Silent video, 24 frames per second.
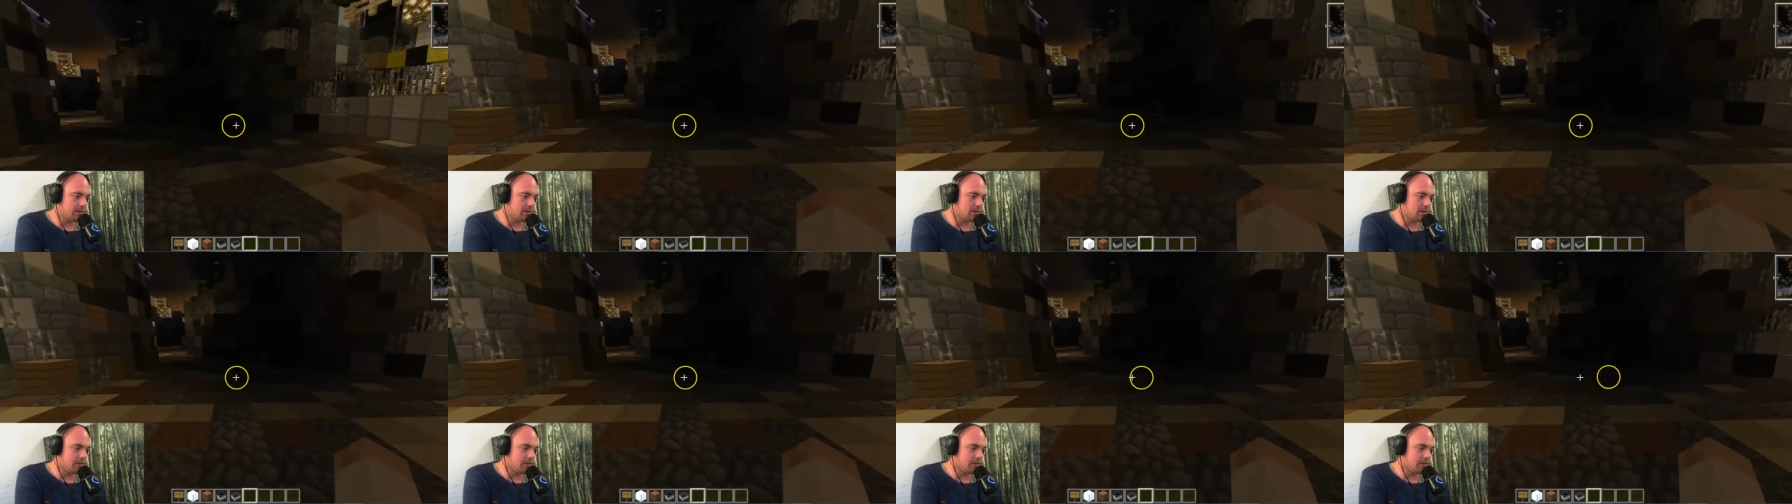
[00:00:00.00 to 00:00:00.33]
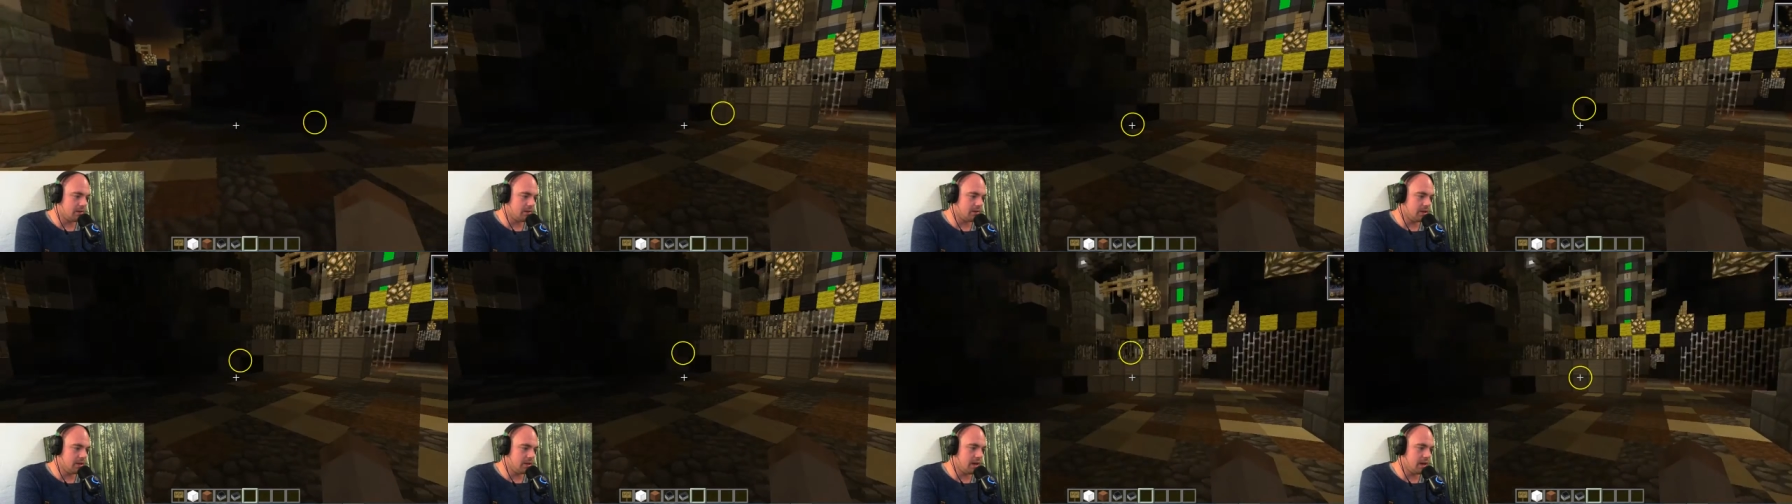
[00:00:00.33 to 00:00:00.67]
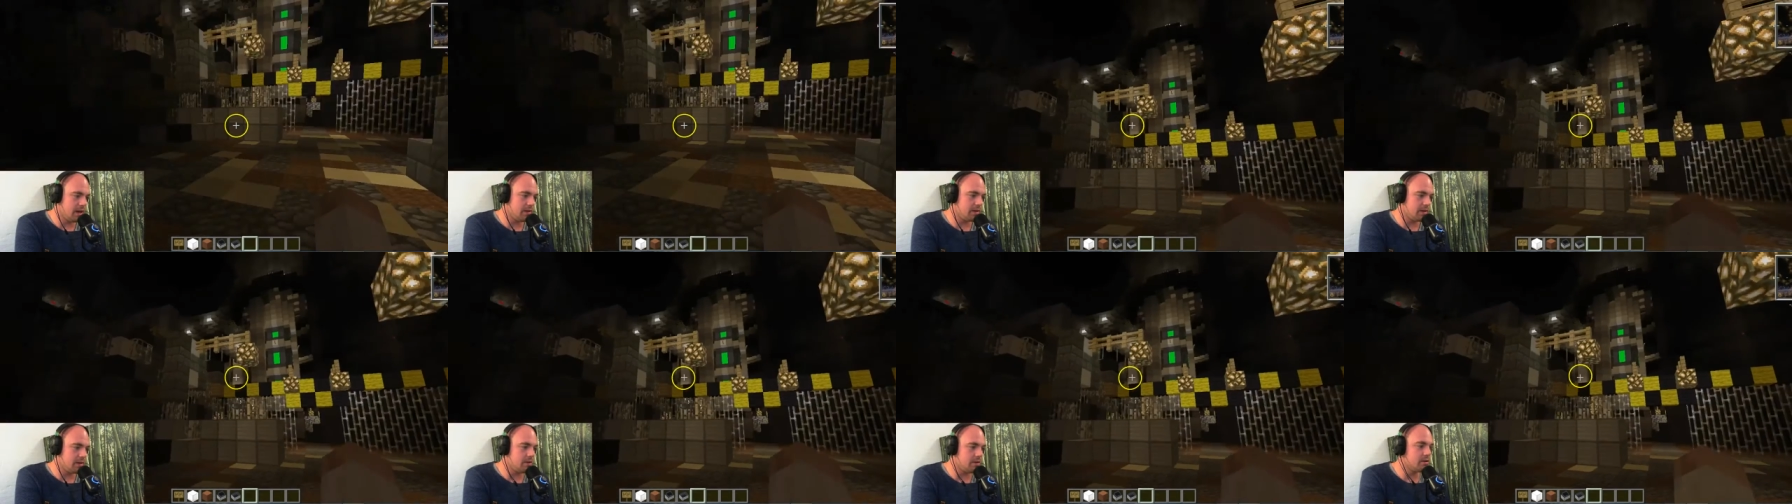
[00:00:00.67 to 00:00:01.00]
No,
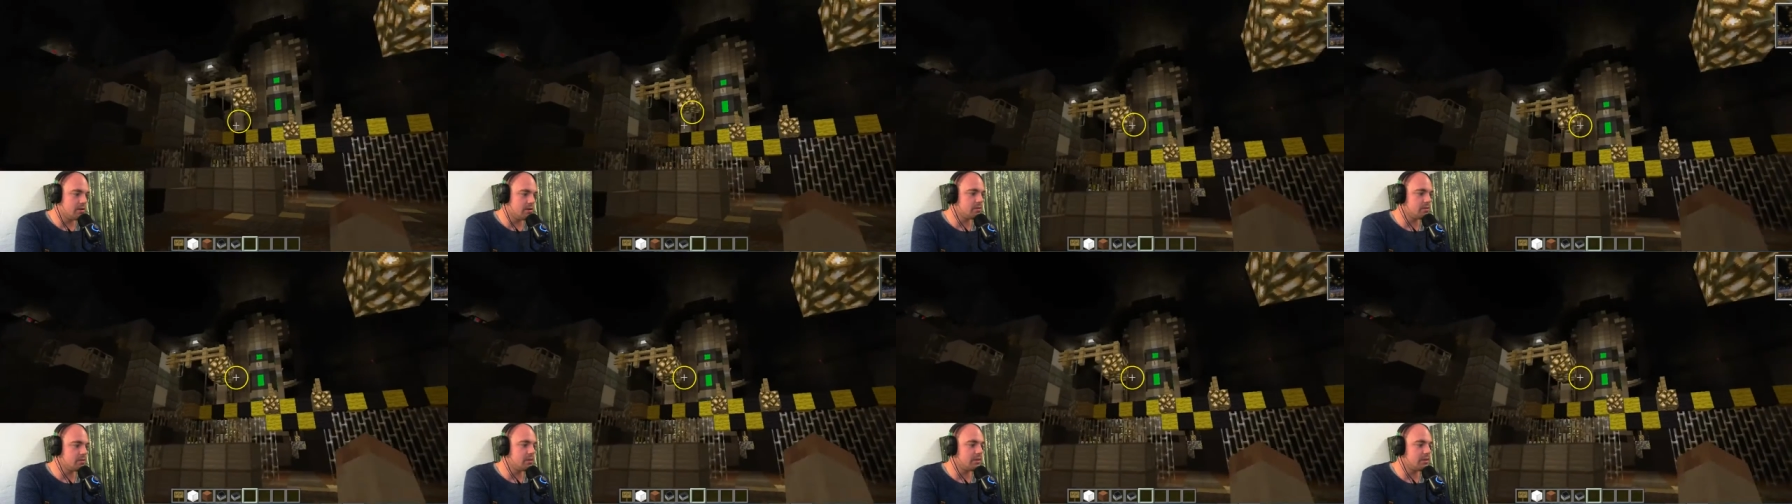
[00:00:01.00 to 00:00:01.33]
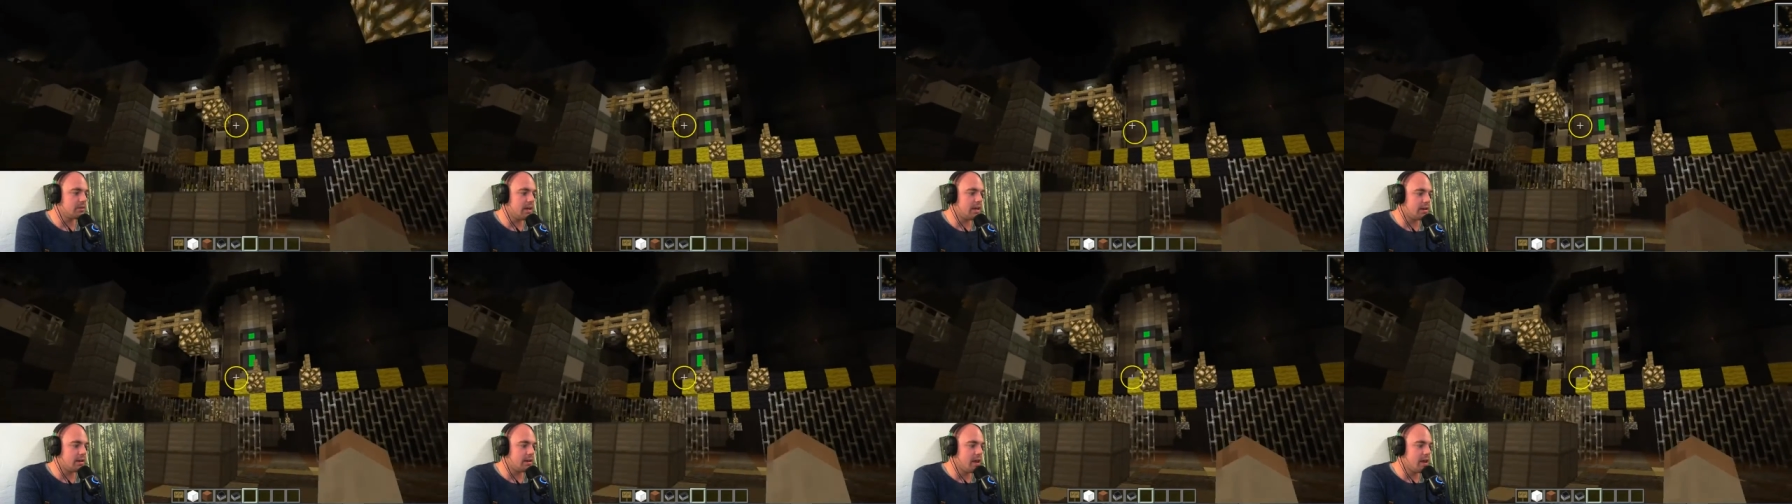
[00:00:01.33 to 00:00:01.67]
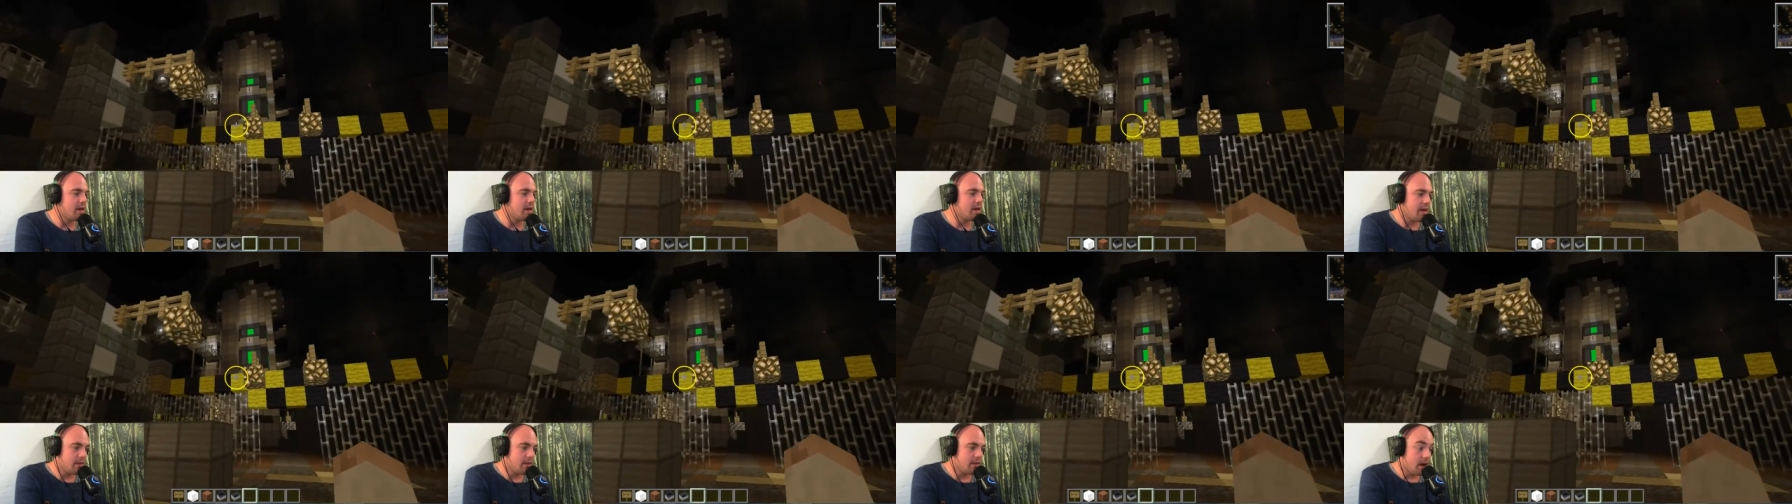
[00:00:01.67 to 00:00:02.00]
yeah, there. Look at
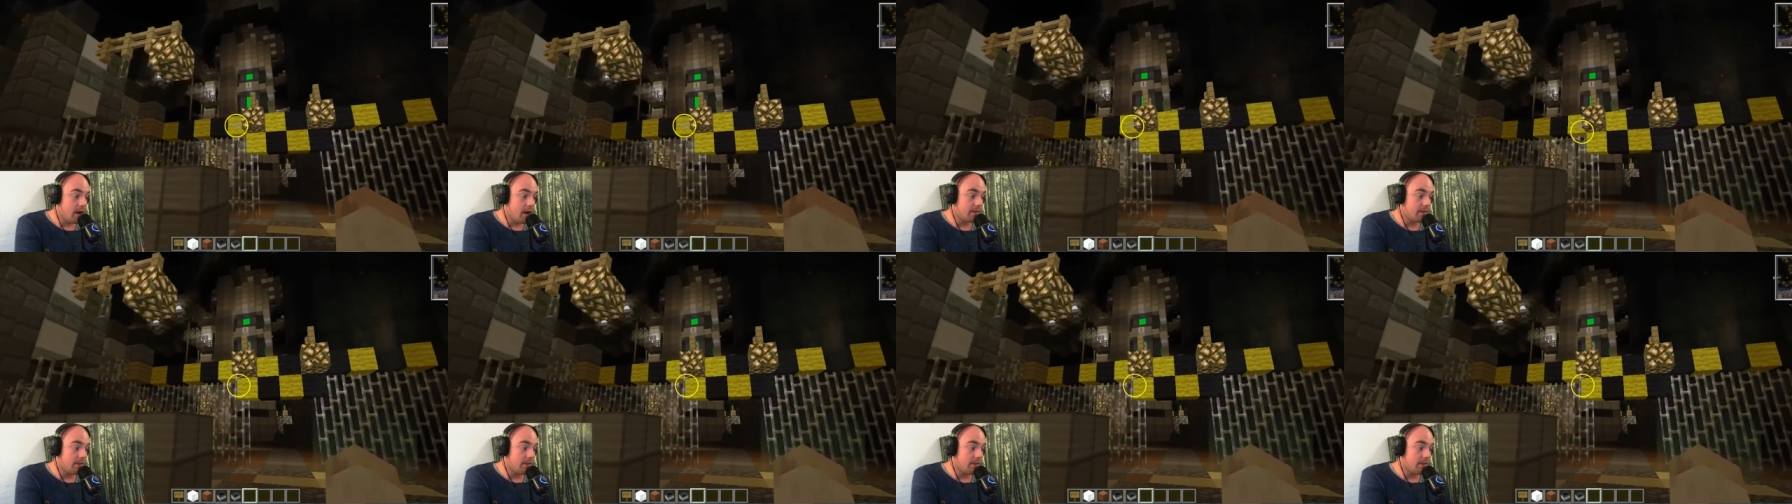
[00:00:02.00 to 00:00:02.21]
that.